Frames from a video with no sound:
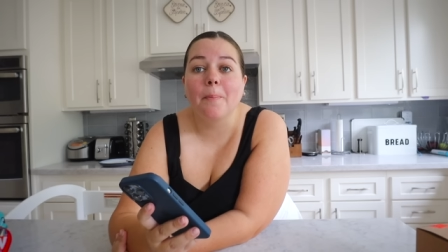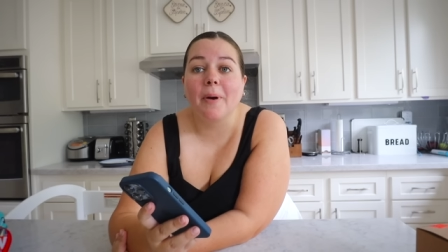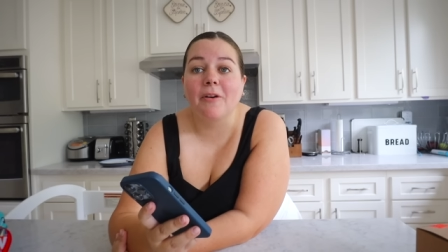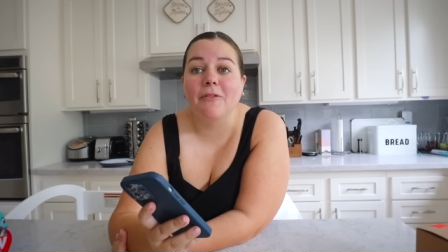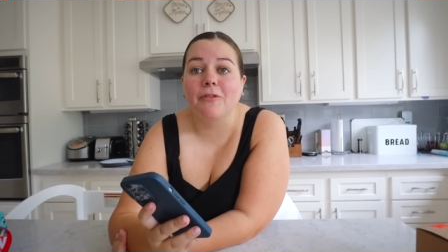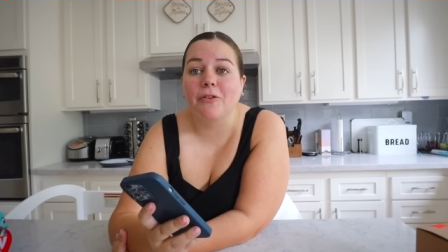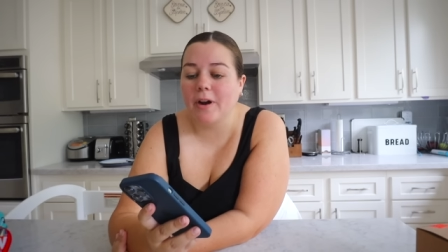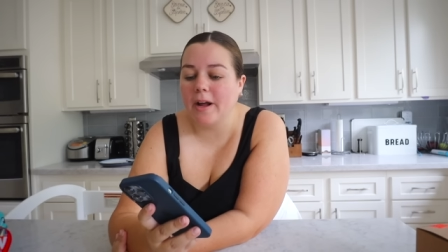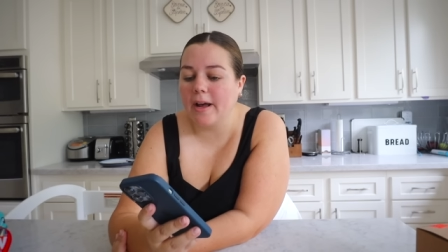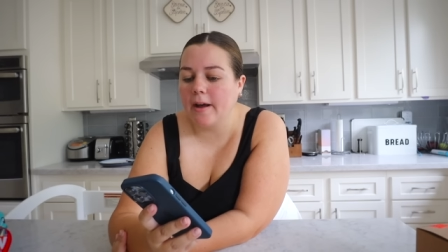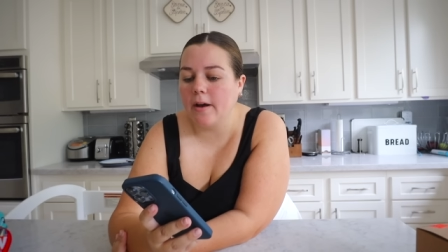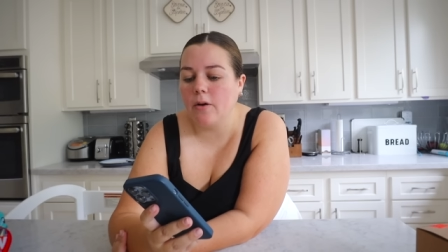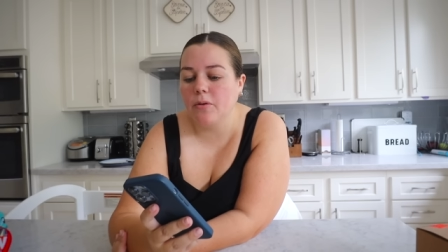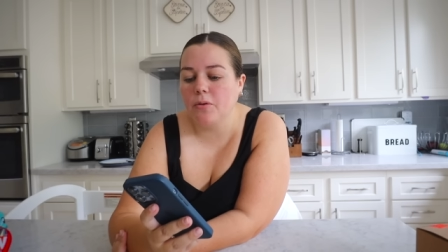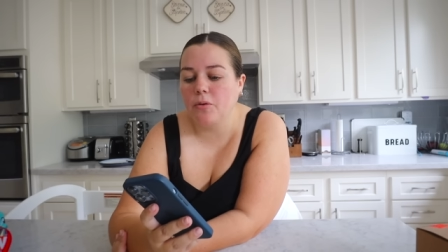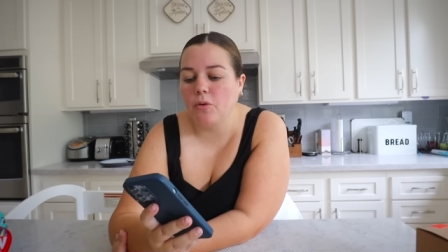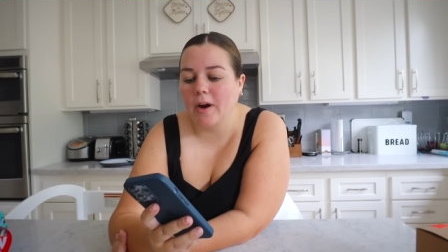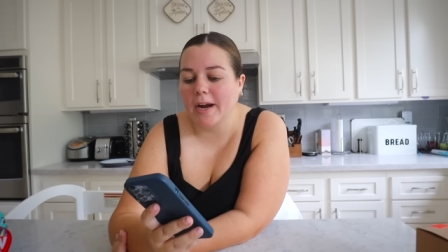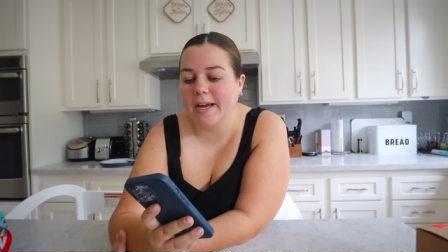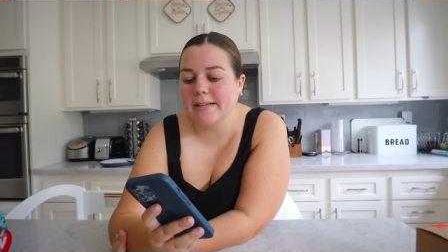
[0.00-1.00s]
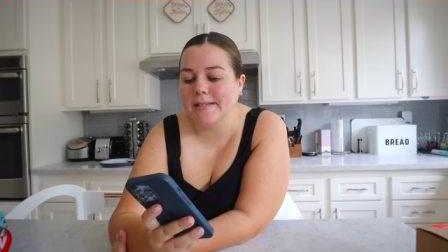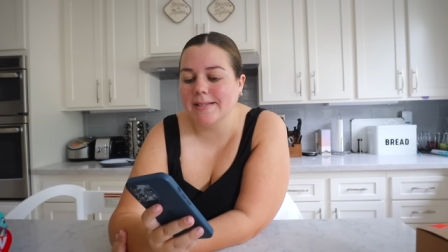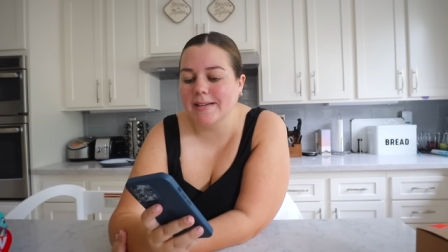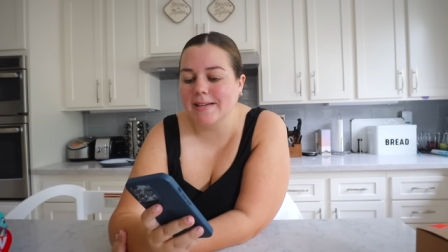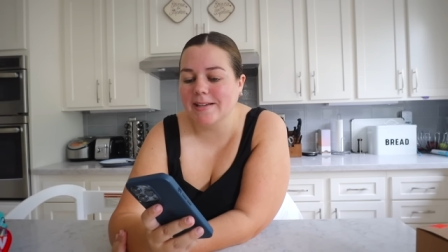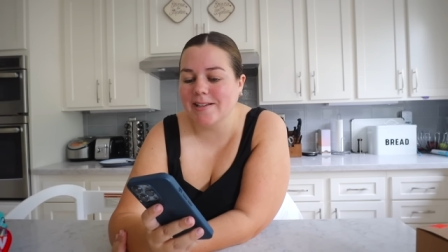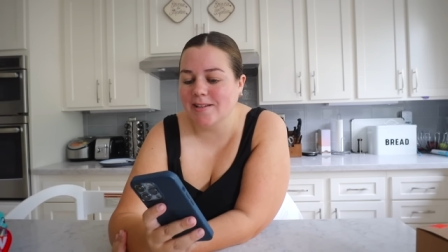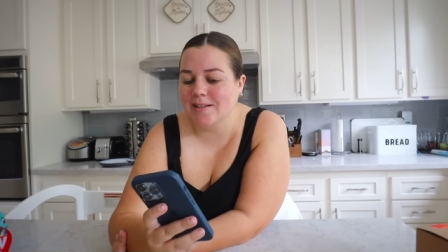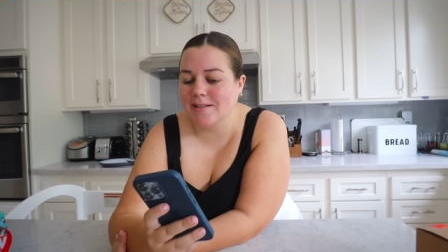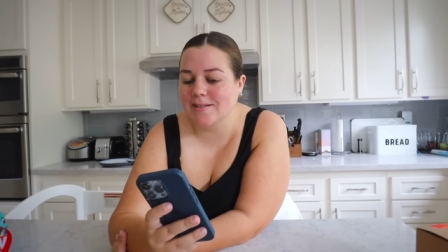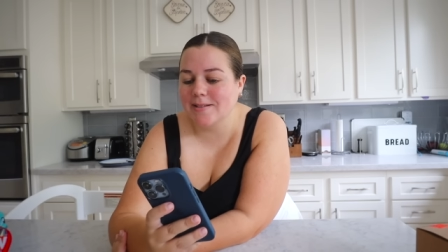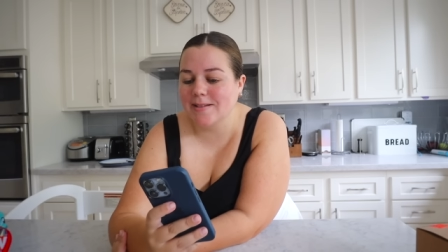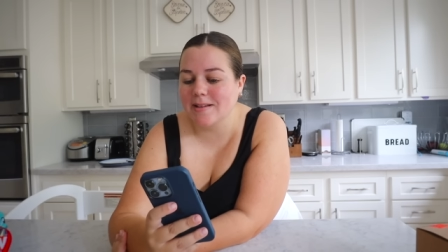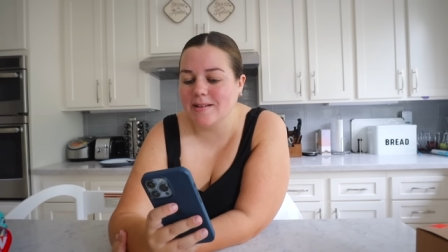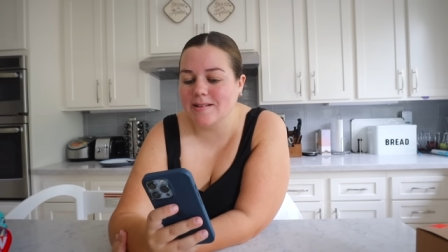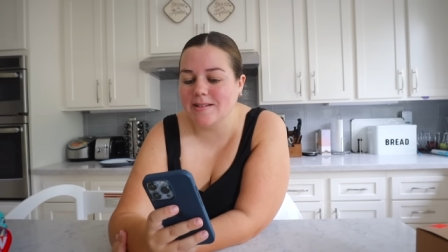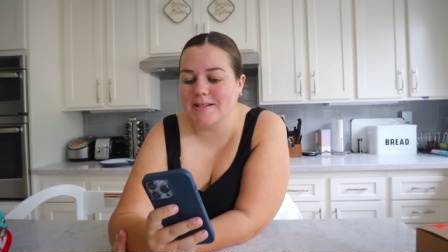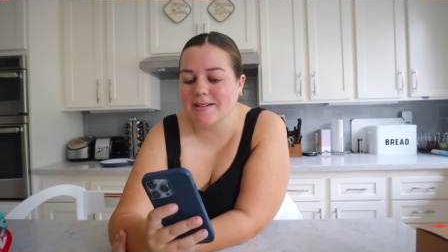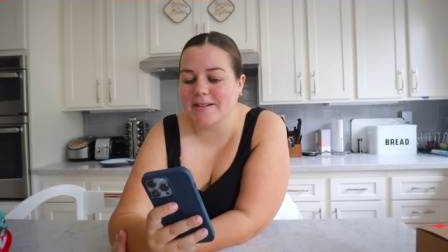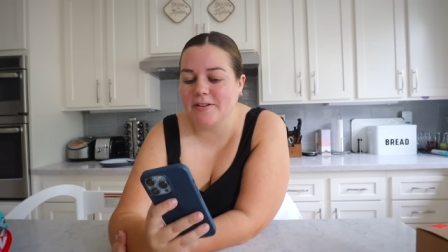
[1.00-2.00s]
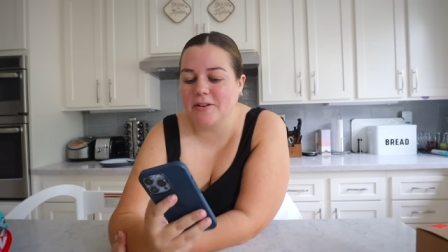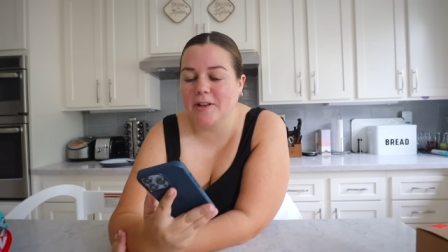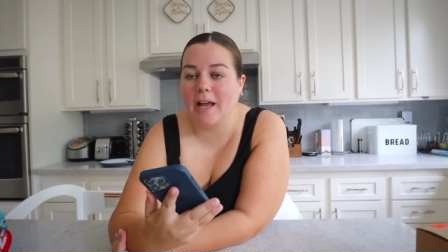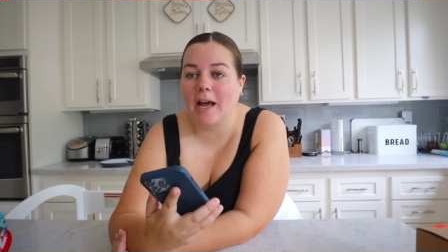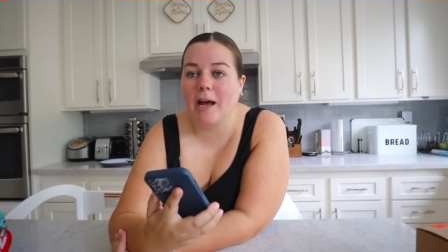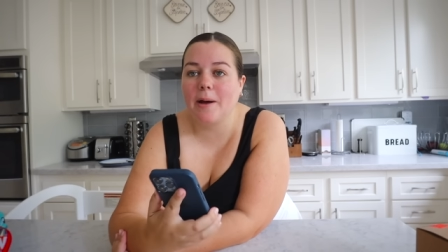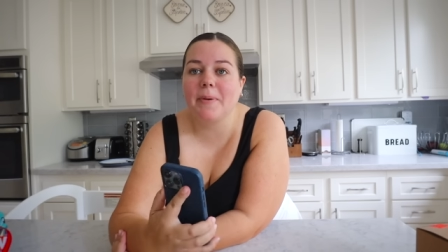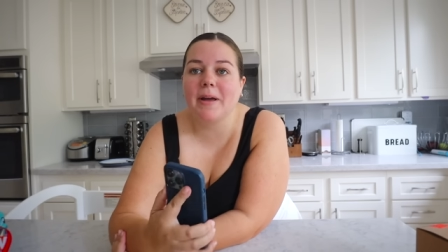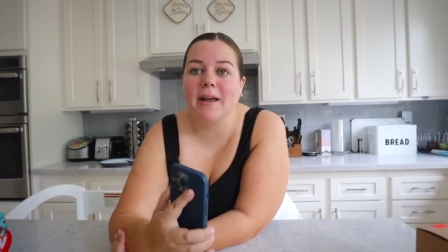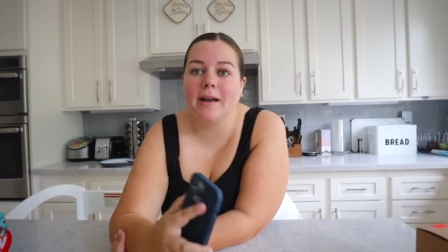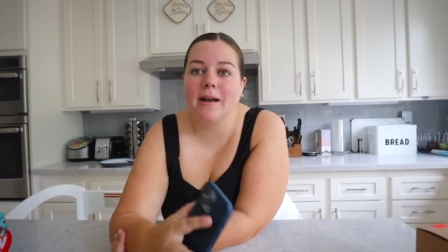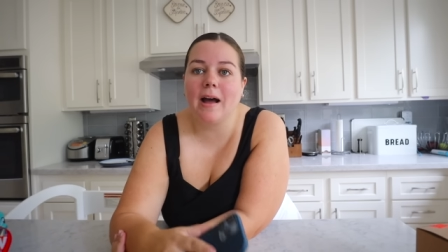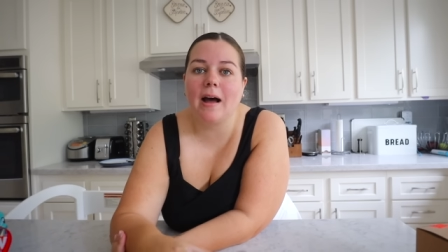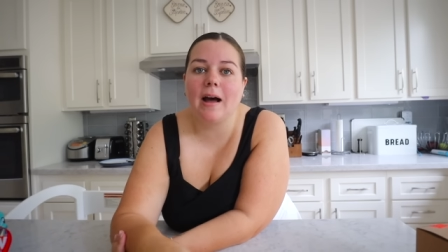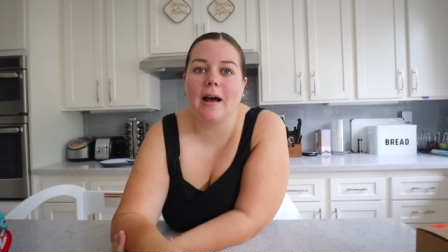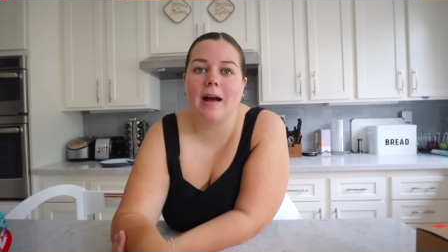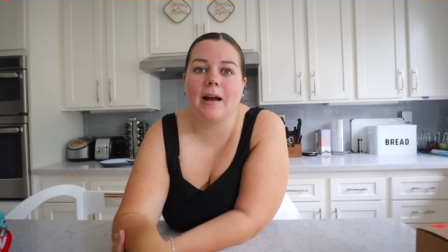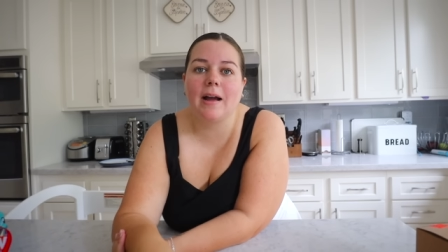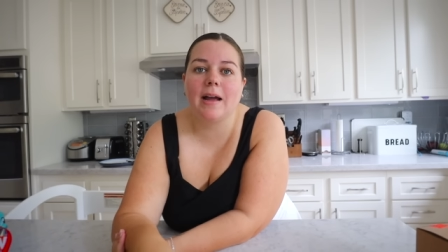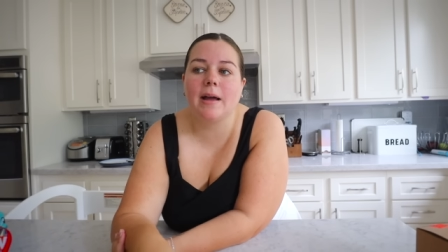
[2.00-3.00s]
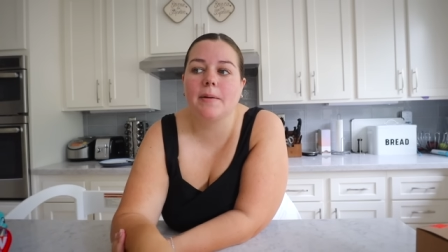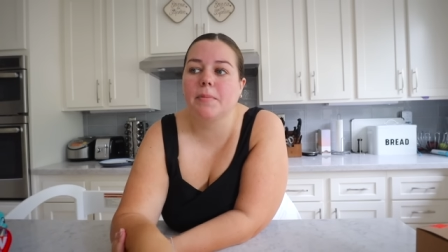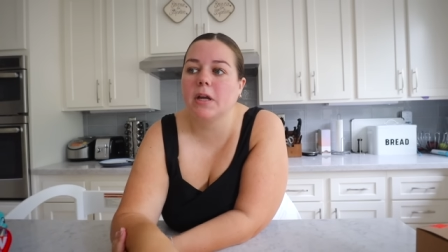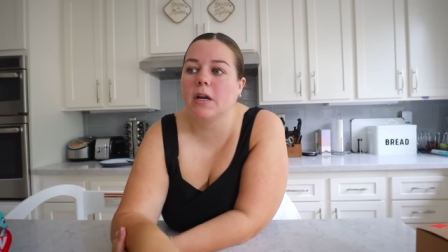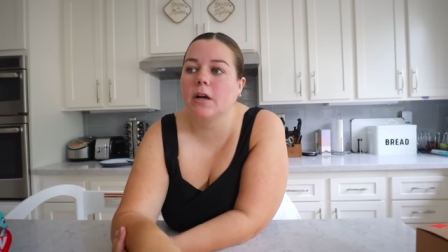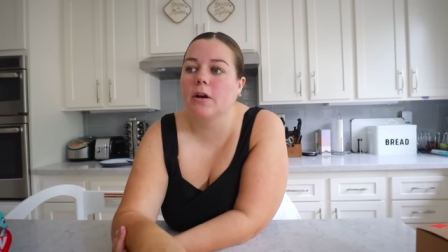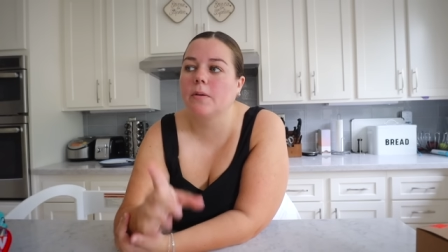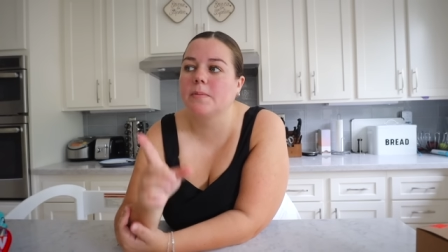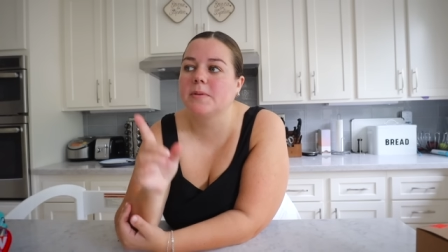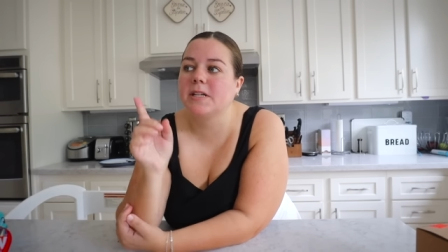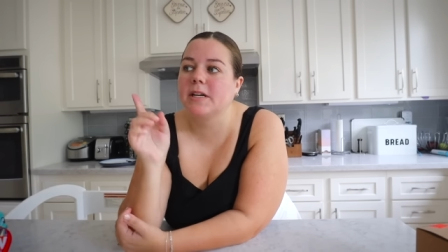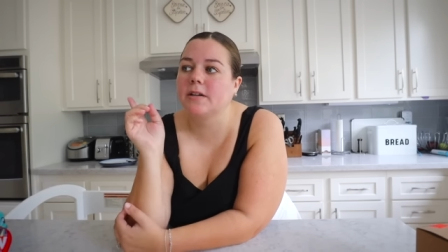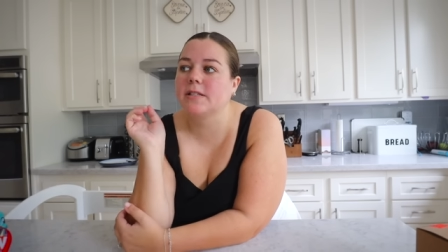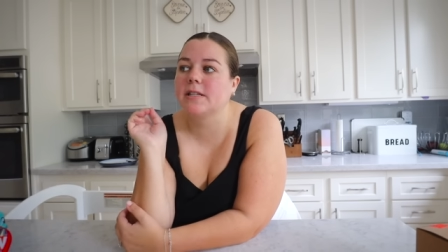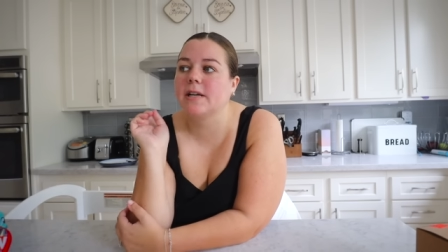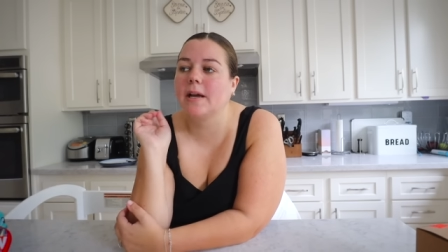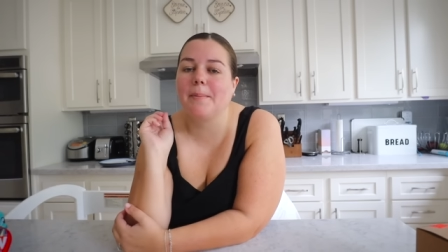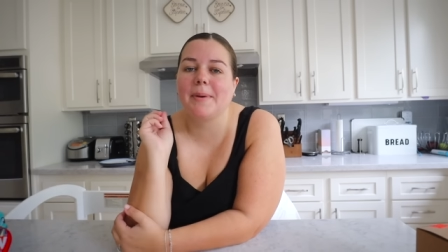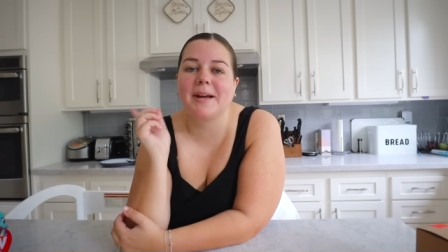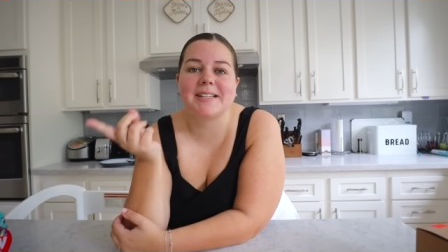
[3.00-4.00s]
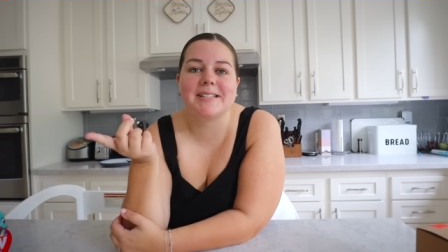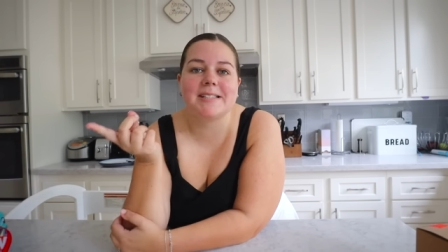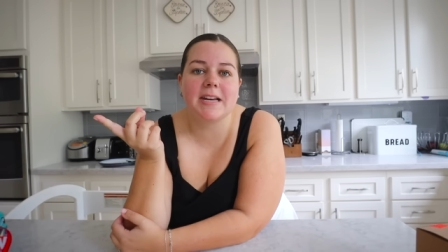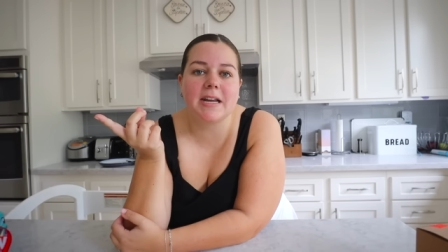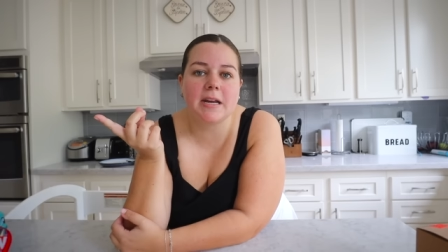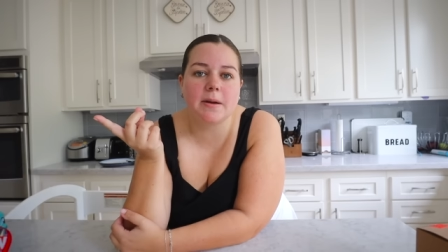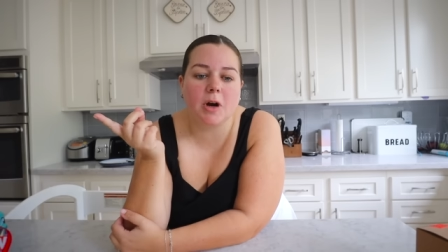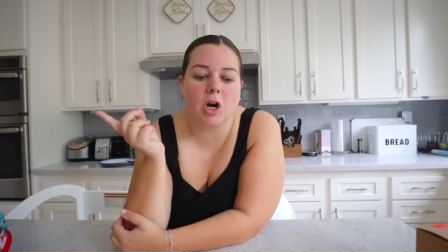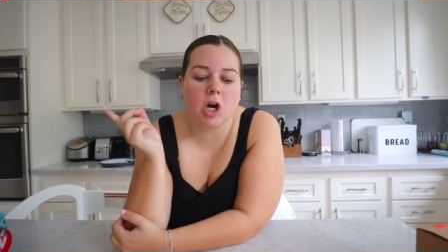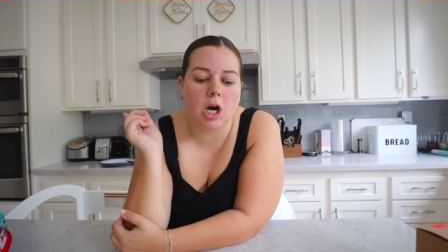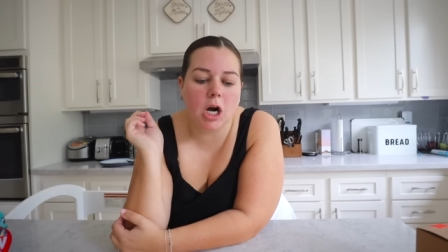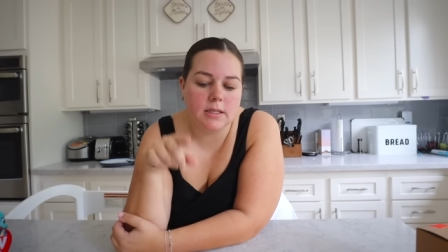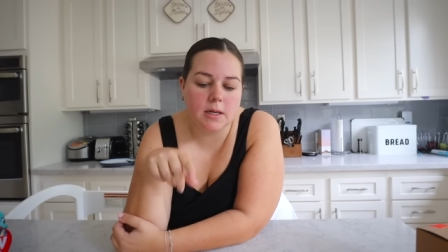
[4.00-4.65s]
But for now, Grace is still napping. I am gonna go upstairs and get my steamer,